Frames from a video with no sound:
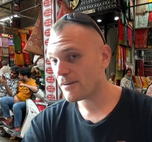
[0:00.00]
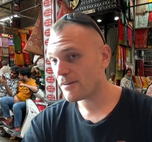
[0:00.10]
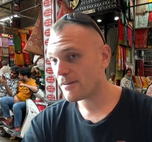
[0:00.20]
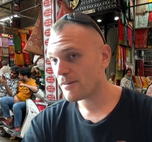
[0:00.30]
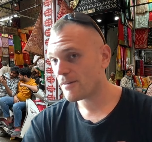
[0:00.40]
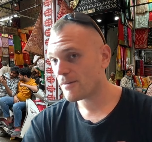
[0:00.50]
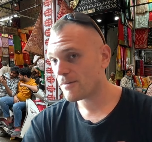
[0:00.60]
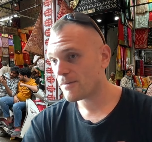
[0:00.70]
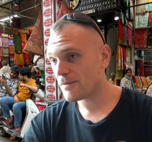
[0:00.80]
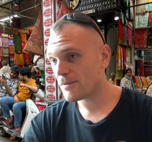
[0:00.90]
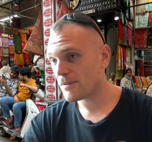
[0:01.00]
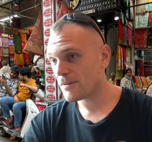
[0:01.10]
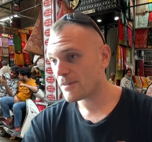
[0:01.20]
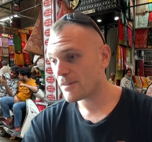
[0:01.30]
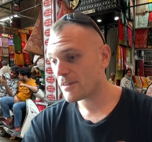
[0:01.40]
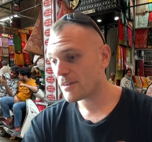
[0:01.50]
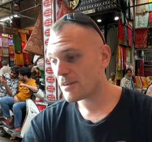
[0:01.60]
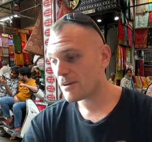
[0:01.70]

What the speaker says: Nothing is said.